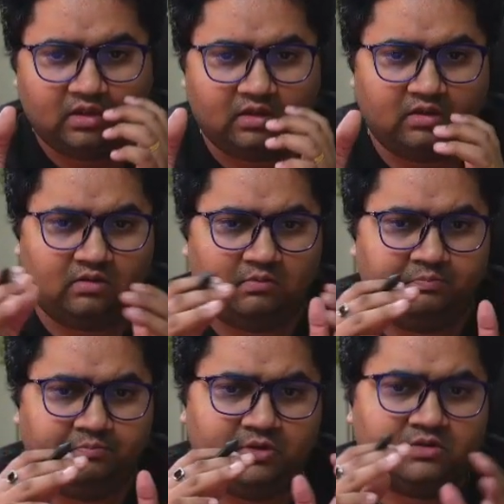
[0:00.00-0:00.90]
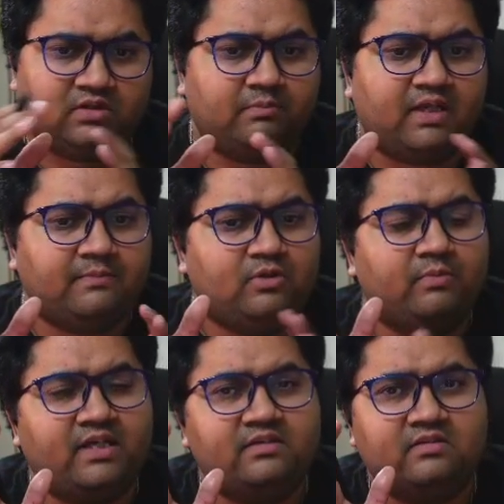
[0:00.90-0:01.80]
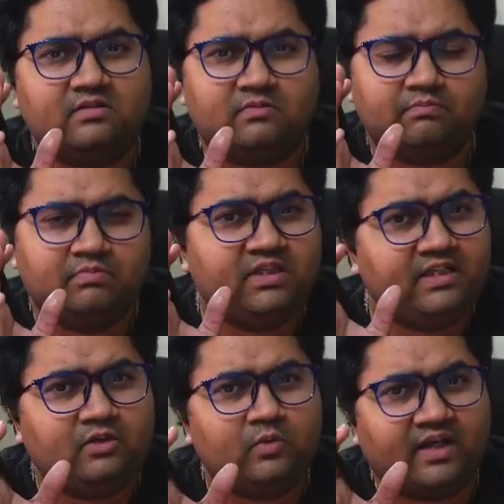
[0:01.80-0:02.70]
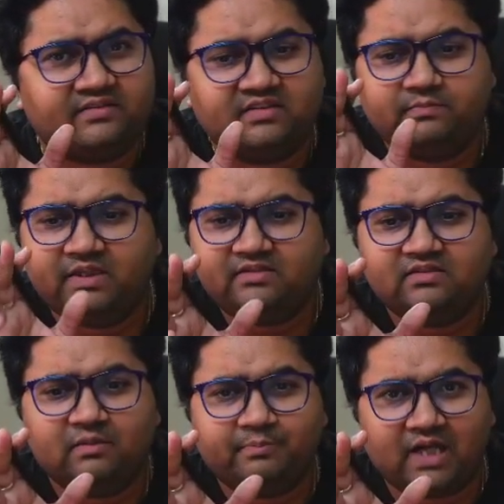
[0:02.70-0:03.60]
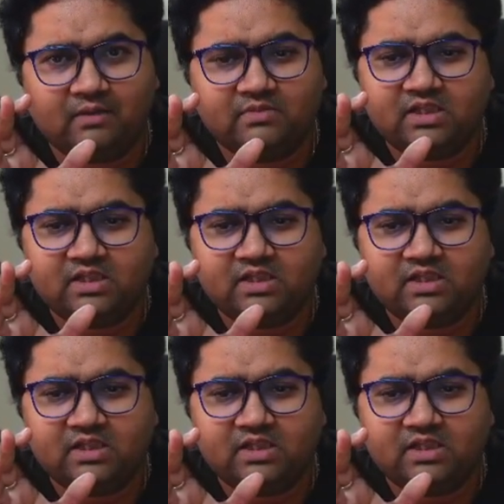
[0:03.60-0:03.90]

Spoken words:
Sometimes you might just need to access basis a primary